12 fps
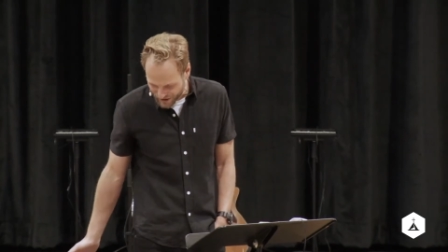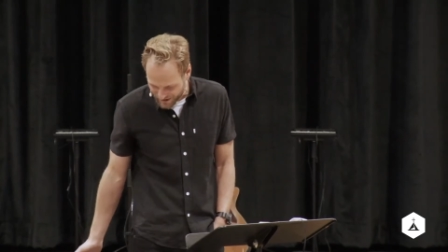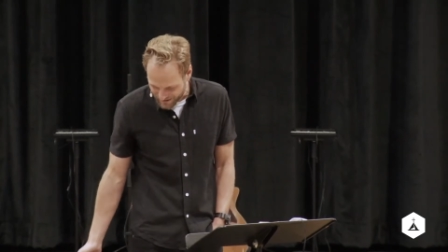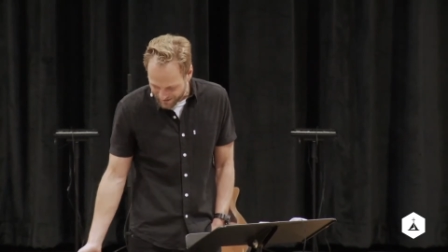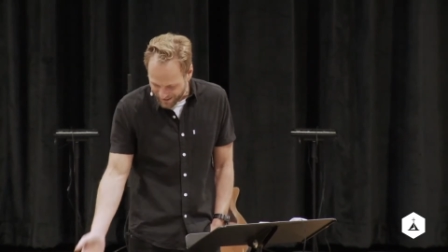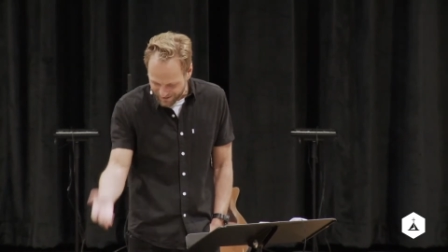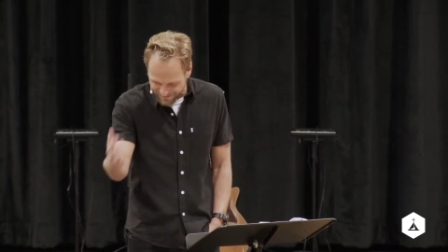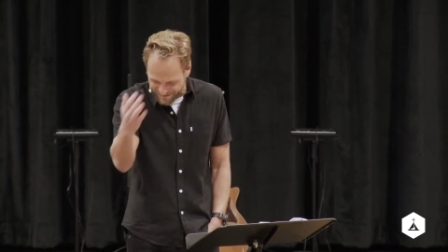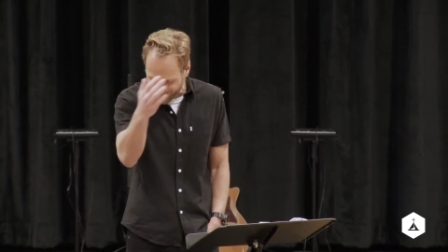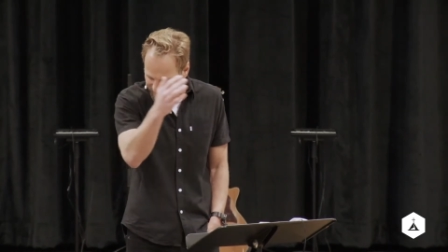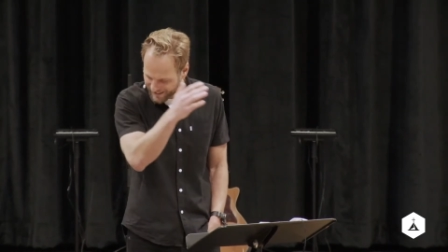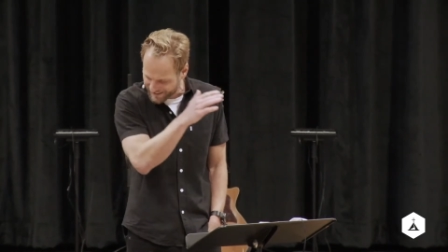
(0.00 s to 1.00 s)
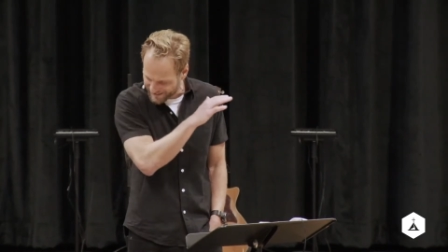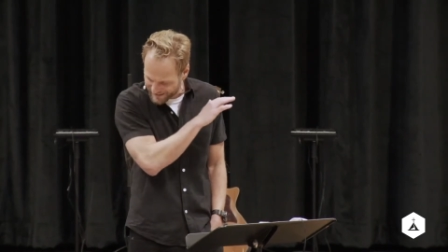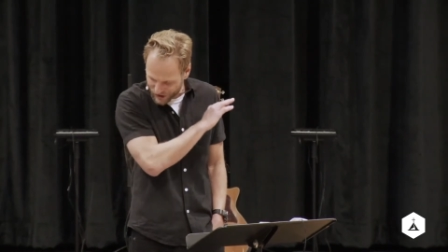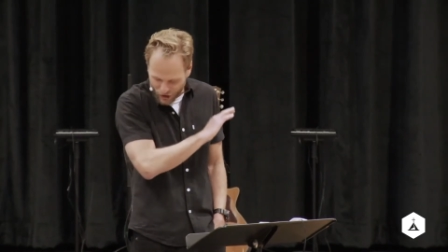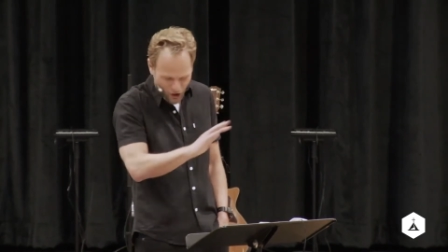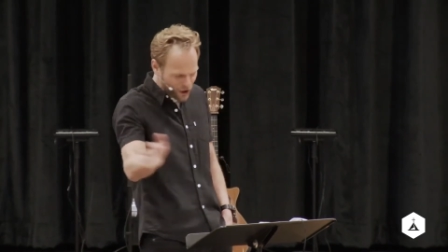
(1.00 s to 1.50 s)
and the livestock
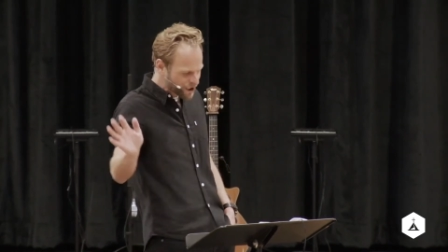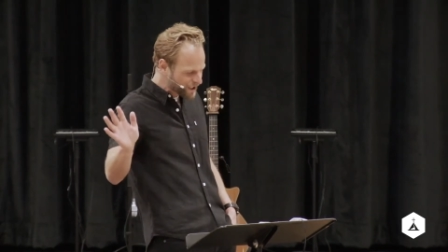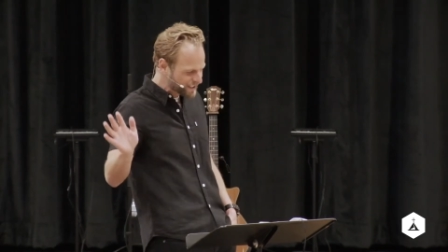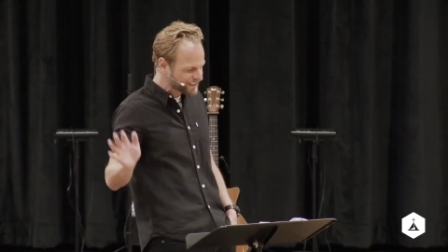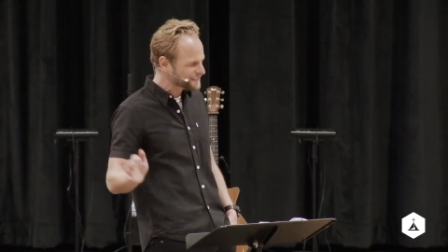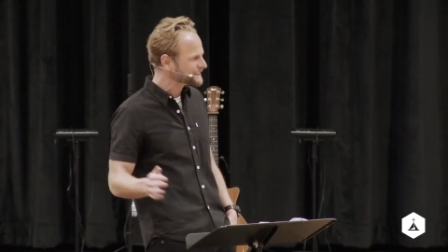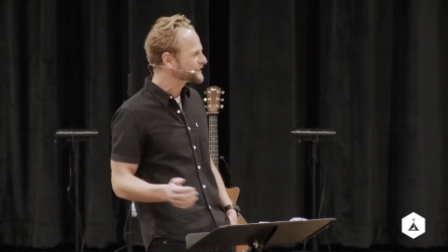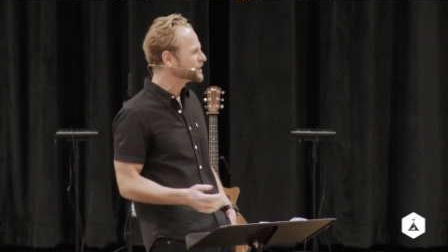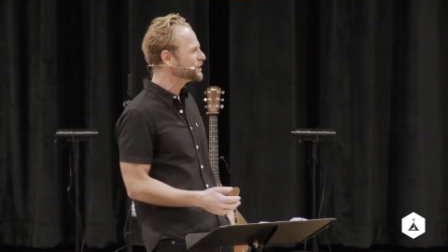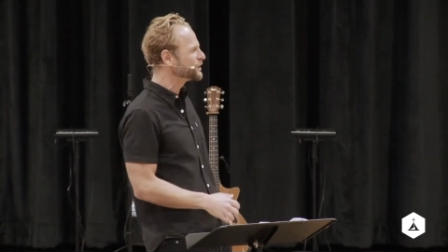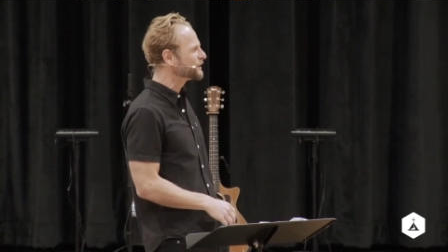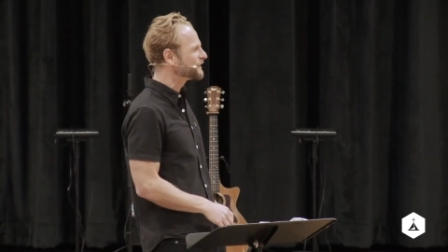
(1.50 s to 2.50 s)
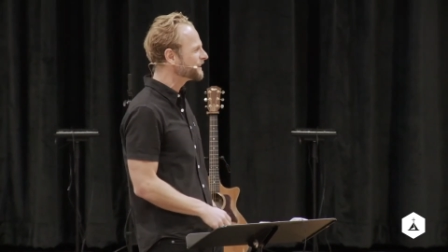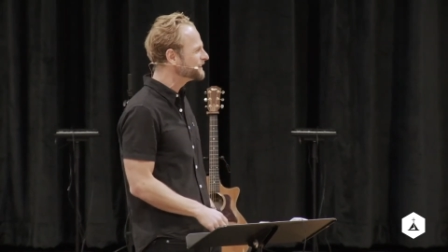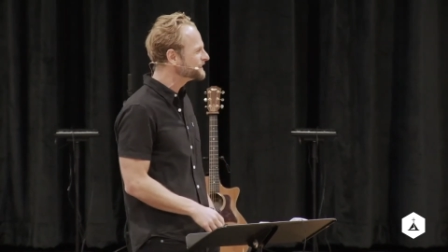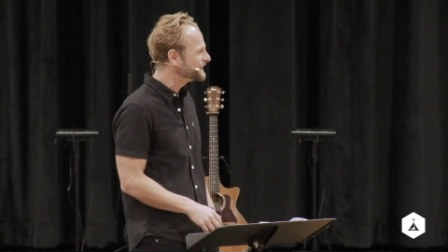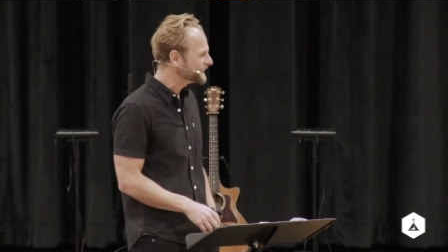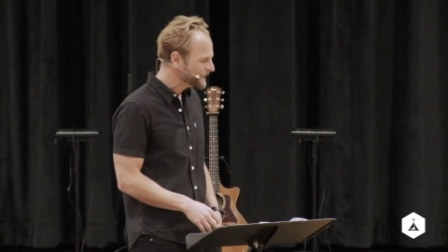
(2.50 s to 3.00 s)
and good. He's says good over
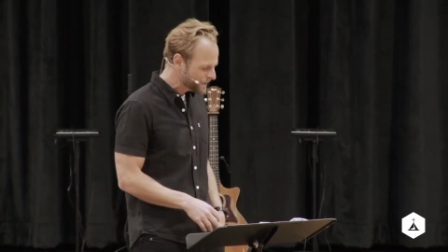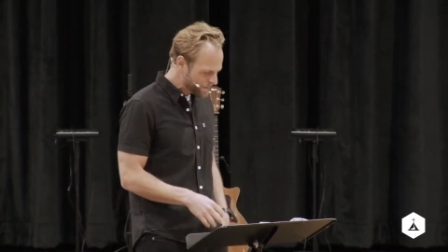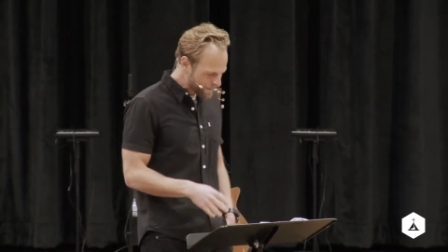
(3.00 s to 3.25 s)
everything.